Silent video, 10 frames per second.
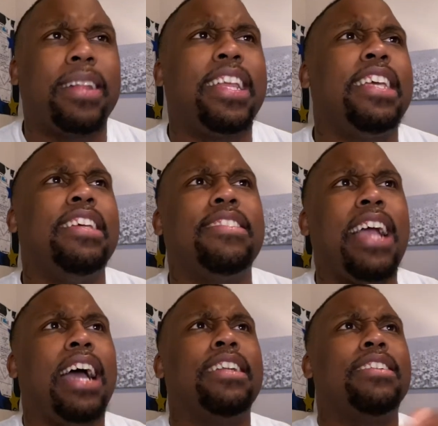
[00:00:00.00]
I think he's
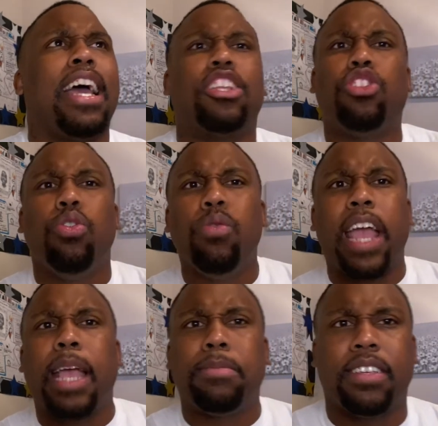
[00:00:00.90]
gotten like 2
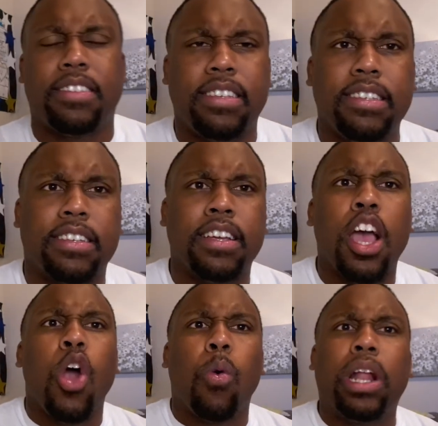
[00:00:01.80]
games this season
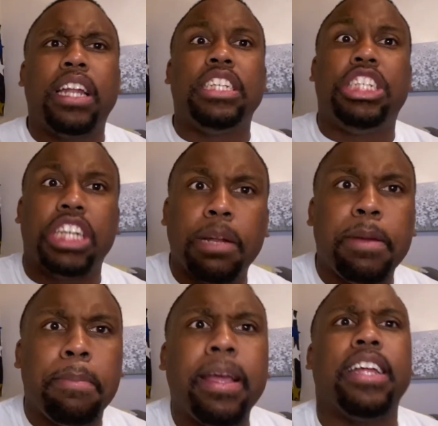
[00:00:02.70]
with
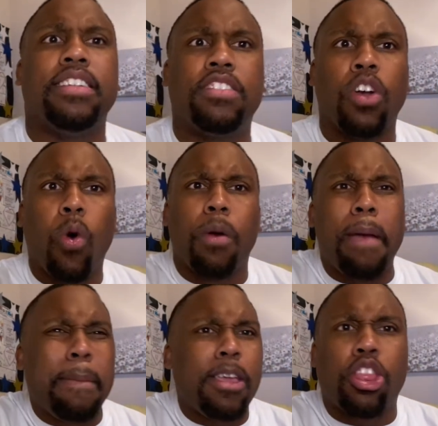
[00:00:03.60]
legitimate minutes, or
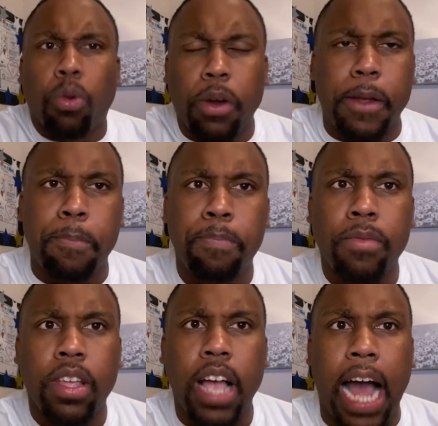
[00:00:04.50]
maybe 3.
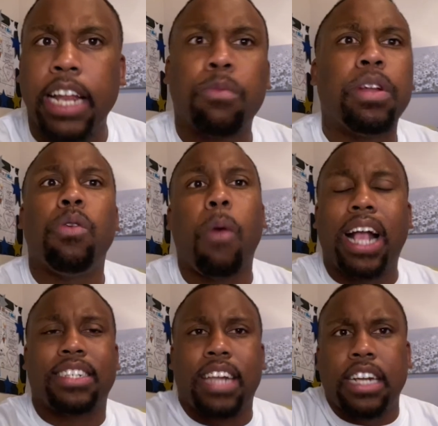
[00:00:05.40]
I didn't really
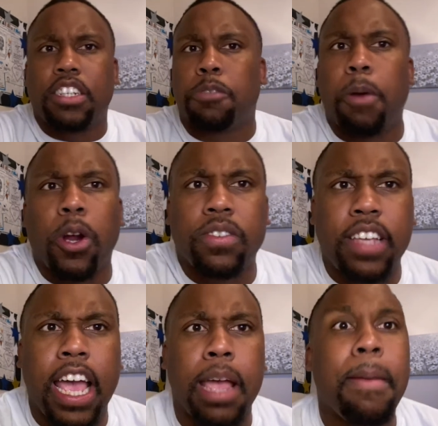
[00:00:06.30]
watch a lot of the Spurs
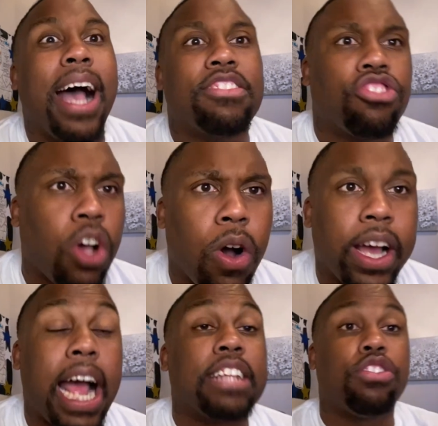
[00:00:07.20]
game. I saw
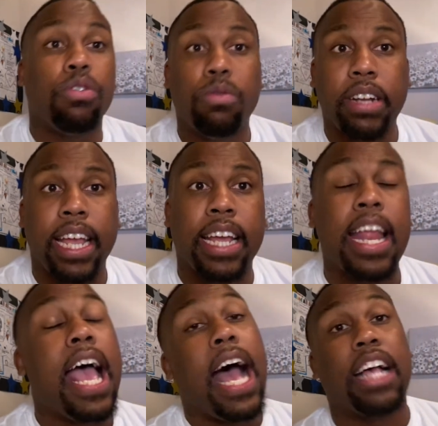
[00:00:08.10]
it. I tuned in.
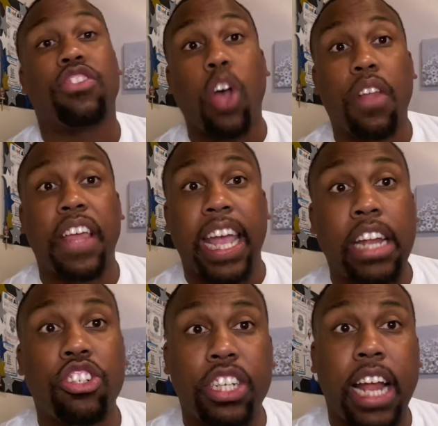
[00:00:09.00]
I saw the
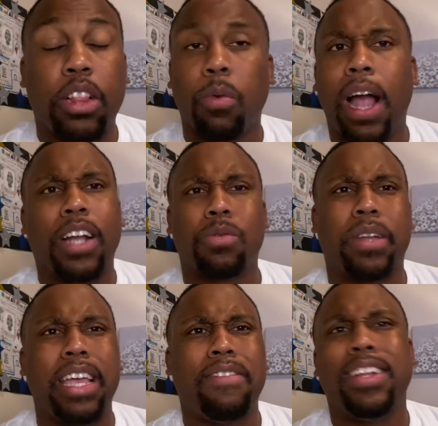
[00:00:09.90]
energy that the Rockets were
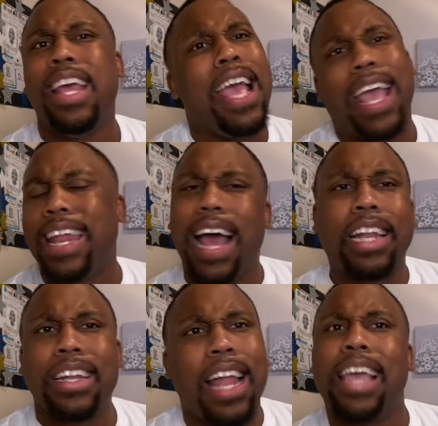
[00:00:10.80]
giving, and I
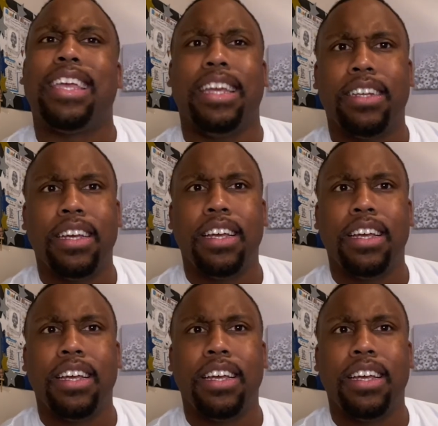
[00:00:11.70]
didn't like it.